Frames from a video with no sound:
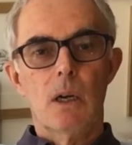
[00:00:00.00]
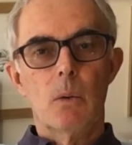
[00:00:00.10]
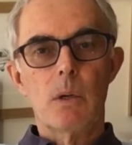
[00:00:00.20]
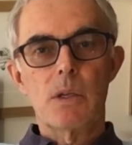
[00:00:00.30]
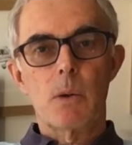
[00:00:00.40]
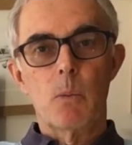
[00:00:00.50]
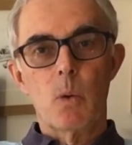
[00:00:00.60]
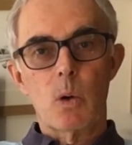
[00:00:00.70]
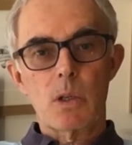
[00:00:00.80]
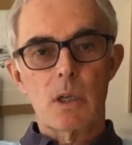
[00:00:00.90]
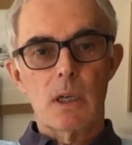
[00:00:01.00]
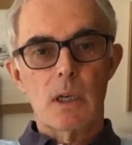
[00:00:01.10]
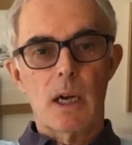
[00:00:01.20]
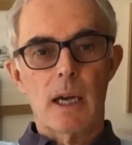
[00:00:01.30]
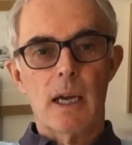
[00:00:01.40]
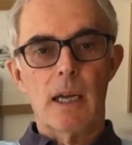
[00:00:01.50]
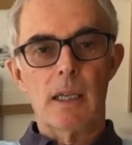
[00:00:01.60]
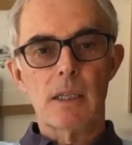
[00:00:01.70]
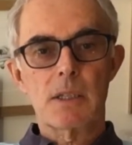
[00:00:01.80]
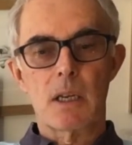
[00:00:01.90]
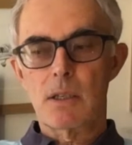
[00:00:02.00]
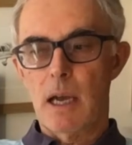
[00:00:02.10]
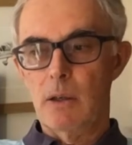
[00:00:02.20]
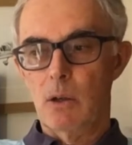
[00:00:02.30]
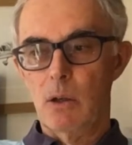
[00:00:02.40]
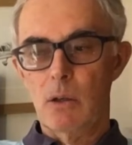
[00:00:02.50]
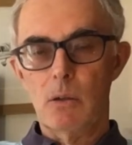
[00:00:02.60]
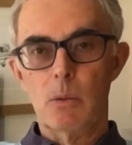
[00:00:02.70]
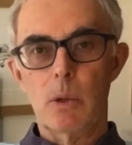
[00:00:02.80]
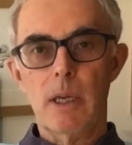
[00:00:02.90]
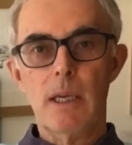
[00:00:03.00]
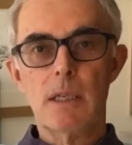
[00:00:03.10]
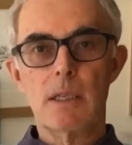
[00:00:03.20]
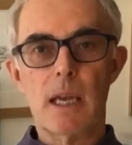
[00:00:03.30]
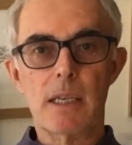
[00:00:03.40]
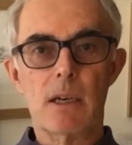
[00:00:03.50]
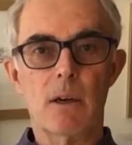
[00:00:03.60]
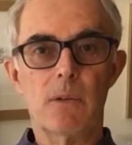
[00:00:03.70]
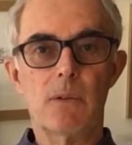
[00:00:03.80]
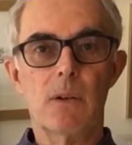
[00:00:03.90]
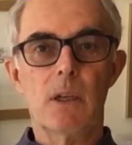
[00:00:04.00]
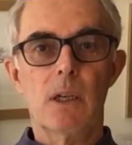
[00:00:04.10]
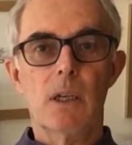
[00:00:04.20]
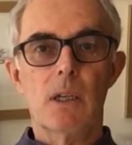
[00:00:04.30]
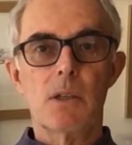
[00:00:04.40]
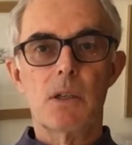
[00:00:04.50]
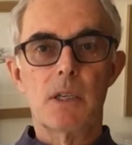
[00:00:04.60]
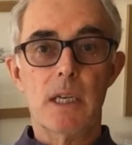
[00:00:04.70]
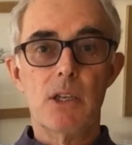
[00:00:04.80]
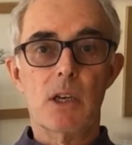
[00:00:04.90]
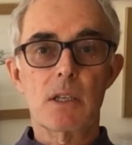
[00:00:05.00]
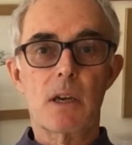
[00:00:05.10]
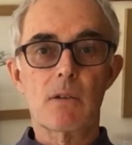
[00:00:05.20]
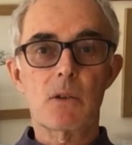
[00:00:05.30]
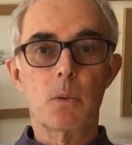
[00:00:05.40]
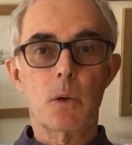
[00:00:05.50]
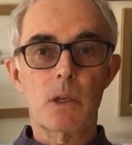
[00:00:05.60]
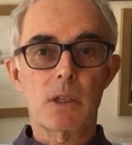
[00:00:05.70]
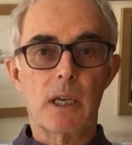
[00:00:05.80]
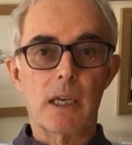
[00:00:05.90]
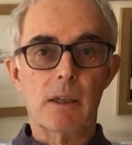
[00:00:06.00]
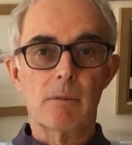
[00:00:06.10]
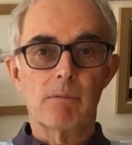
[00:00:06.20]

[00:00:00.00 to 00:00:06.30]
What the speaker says: with some water and suntan oil, we set off to teach ourselves to water ski.